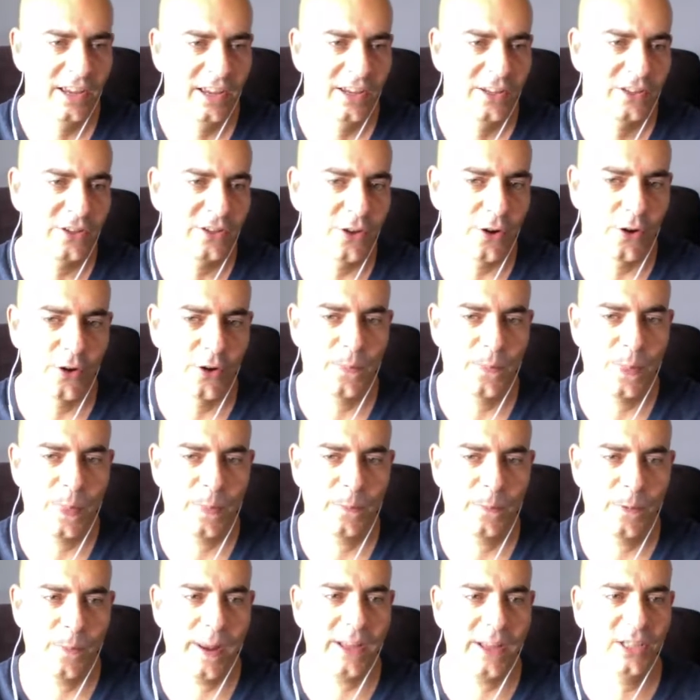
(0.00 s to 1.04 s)
So
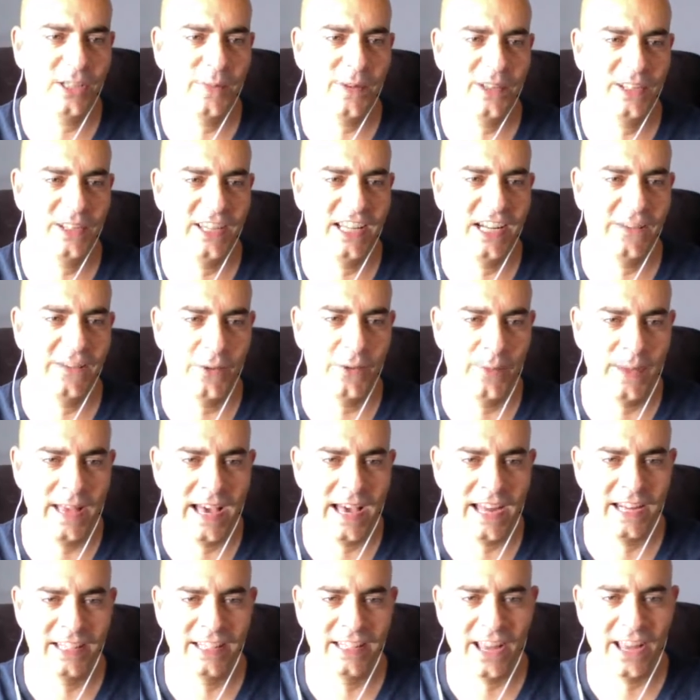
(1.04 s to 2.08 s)
remains to be seen if he'll be
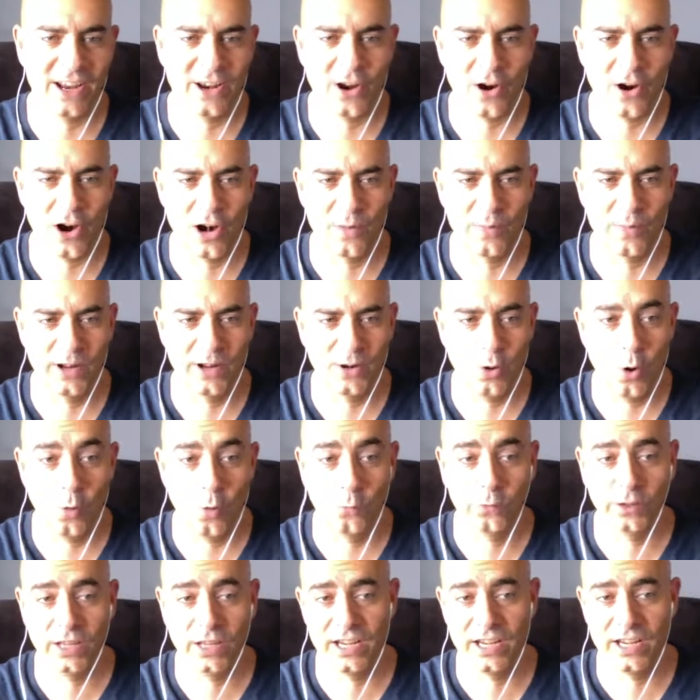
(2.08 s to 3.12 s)
added to that card, but
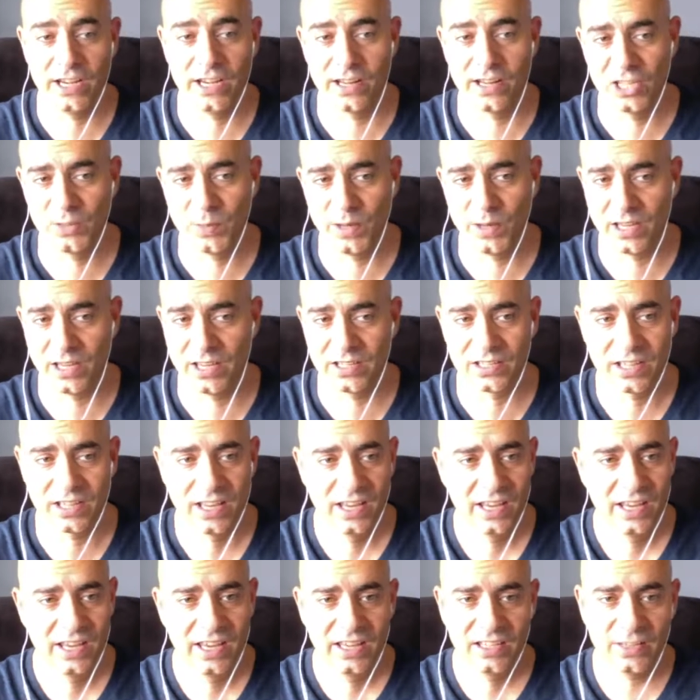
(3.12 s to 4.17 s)
hopefully he does, because
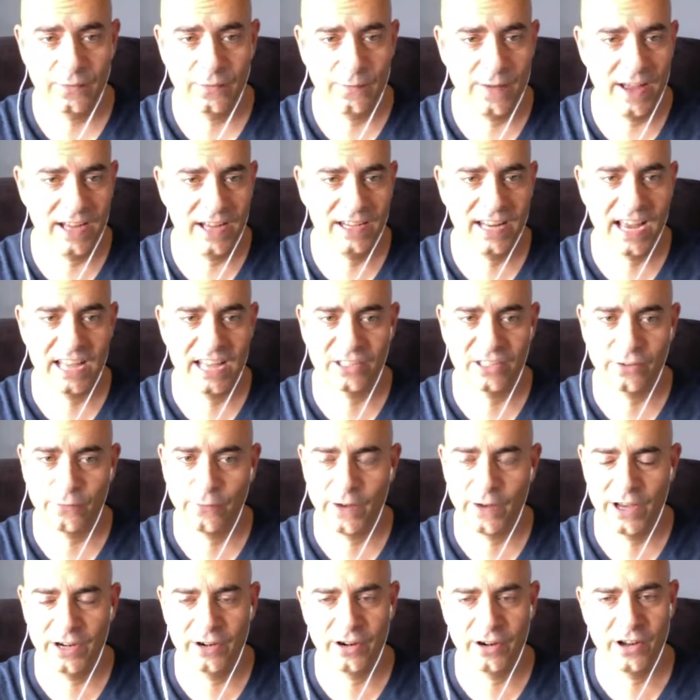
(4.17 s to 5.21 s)
it's a fantastic
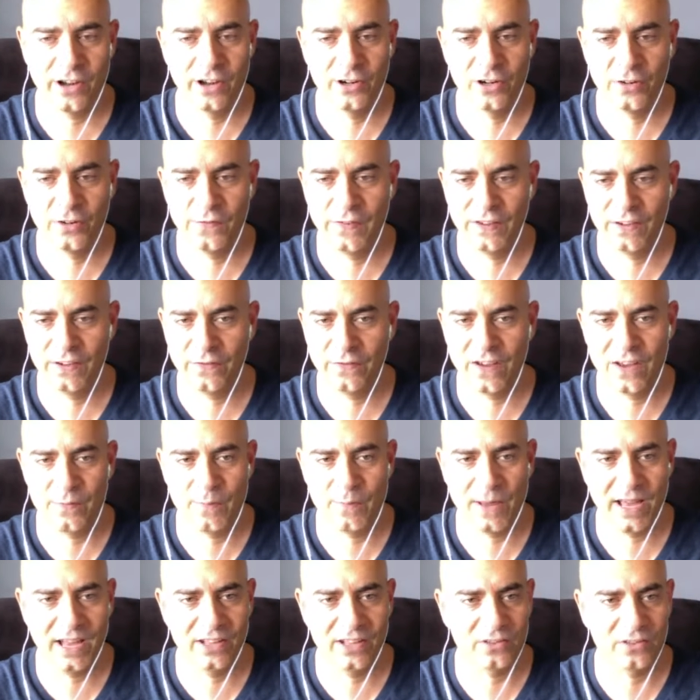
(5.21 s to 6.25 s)
fighter at 155
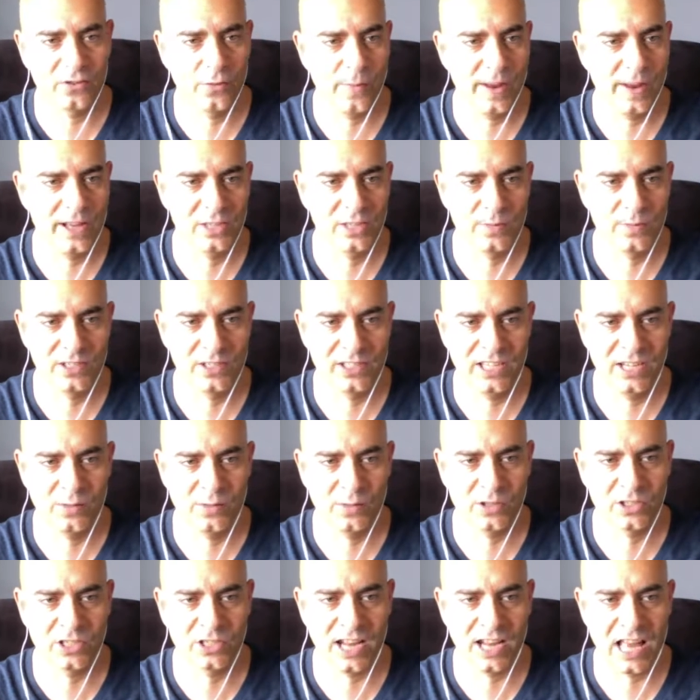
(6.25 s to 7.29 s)
pounds. It remains to be seen
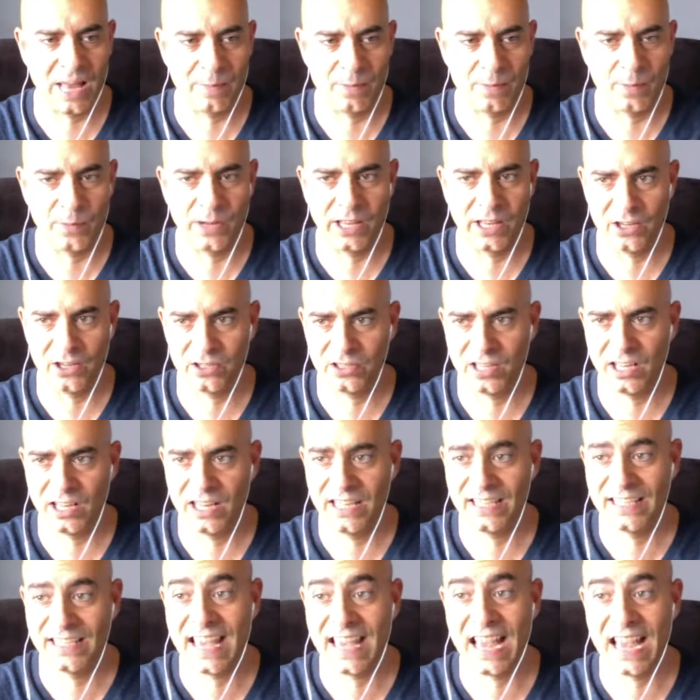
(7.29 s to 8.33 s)
what's going to happen. But like you said,
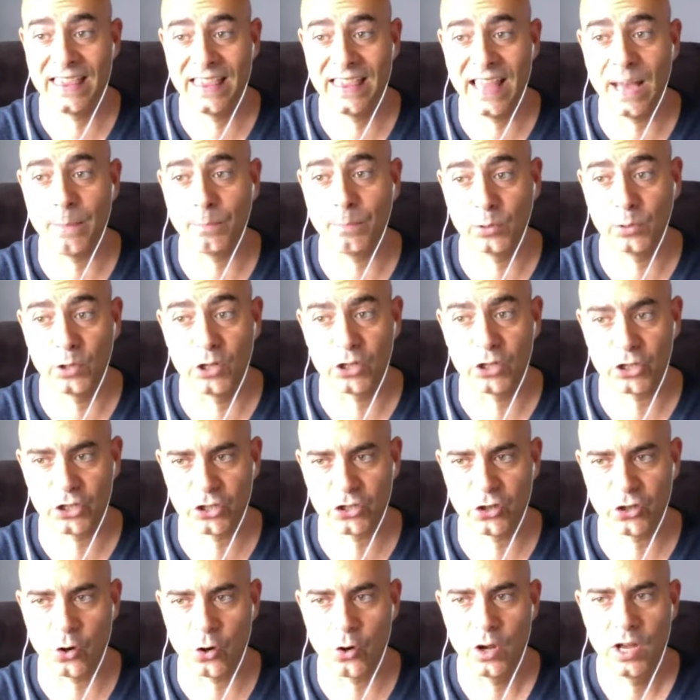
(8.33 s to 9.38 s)
he's getting that push.
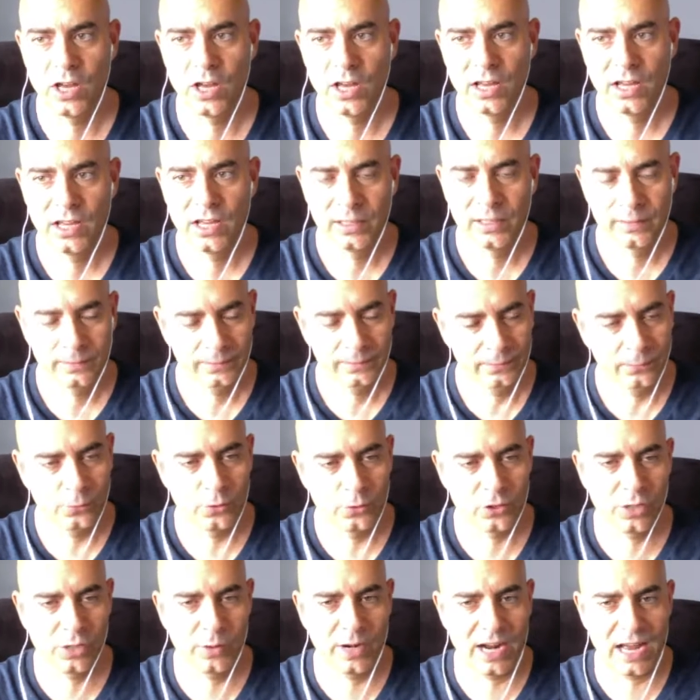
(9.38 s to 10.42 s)
So we'll
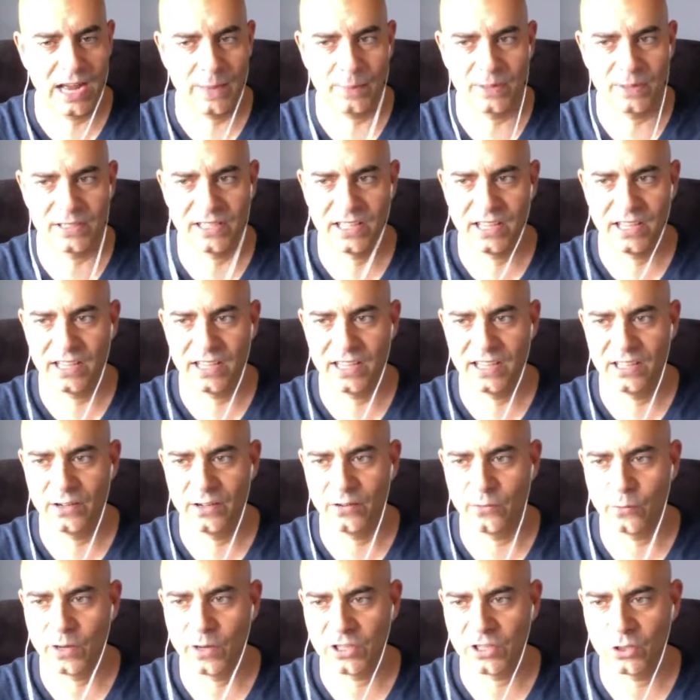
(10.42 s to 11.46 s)
see what happens, the
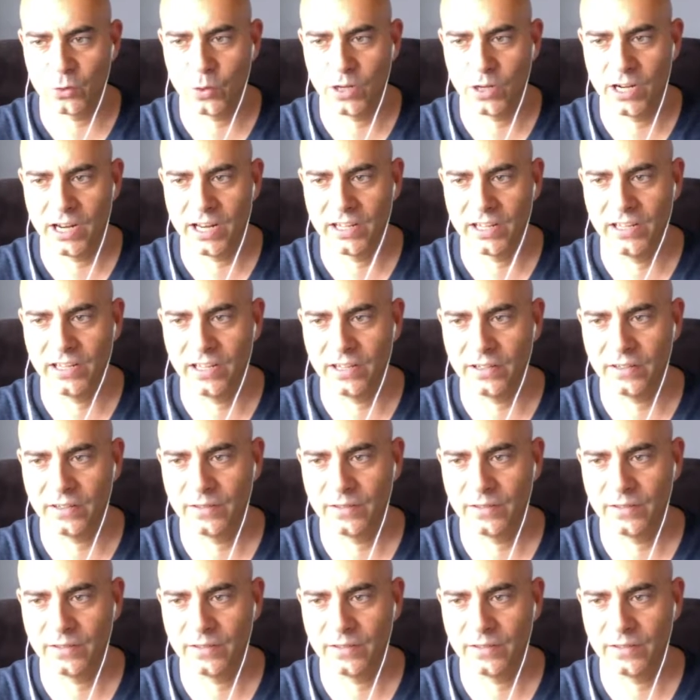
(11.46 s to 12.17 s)
rest of 2019.